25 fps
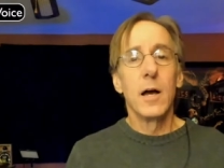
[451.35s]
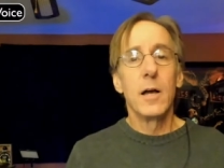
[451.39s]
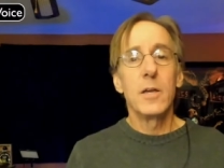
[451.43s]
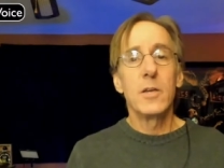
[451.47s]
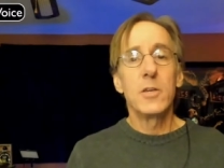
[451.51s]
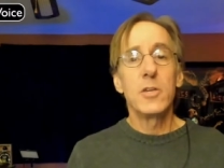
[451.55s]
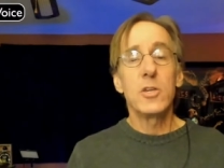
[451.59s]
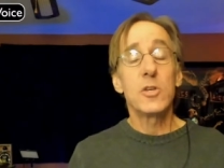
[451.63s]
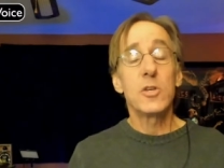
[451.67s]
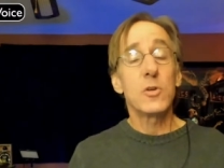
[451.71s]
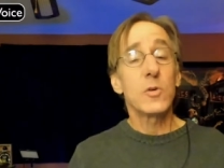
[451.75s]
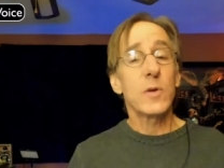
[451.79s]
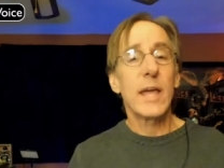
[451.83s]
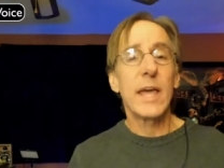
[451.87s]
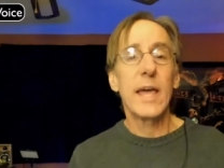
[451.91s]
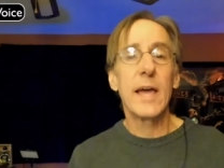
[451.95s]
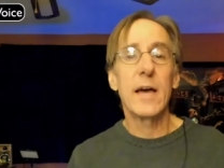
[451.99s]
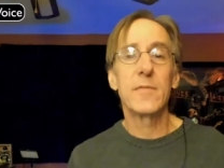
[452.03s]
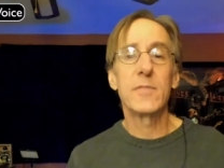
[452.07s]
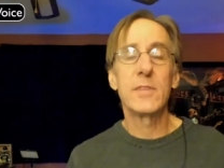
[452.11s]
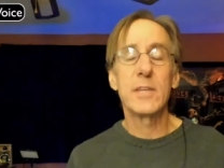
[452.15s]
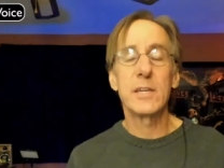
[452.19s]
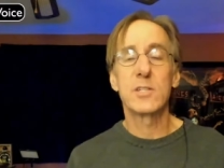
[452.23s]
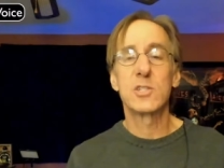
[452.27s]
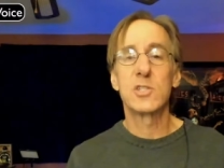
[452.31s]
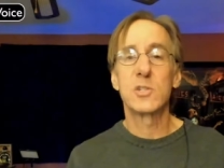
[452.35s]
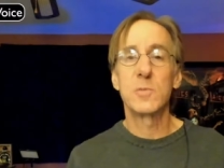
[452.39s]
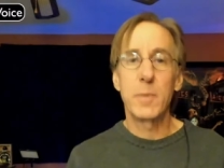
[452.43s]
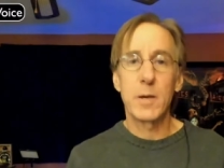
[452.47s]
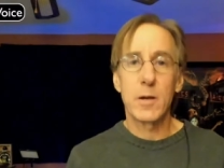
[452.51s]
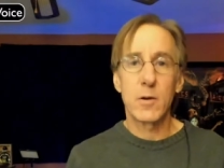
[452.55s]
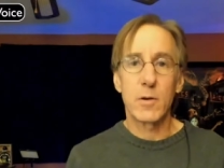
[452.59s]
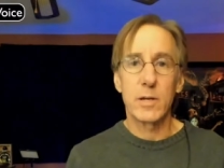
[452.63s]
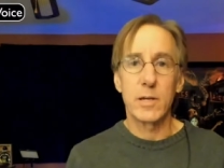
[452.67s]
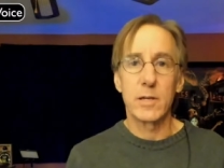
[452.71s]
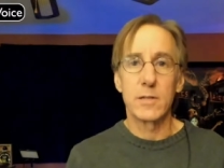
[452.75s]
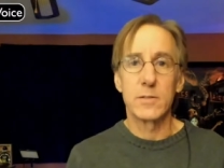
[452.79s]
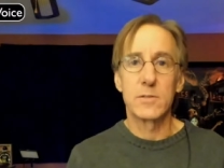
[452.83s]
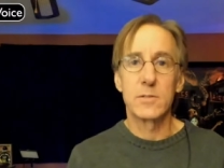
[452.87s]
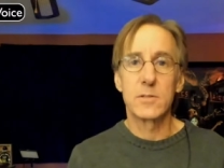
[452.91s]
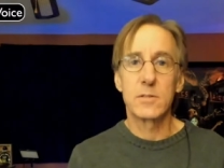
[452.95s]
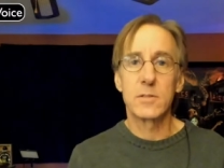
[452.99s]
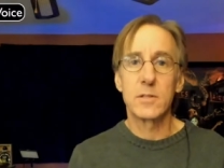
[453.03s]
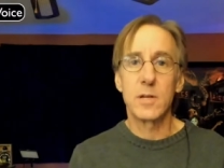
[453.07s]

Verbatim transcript: you don't have the experience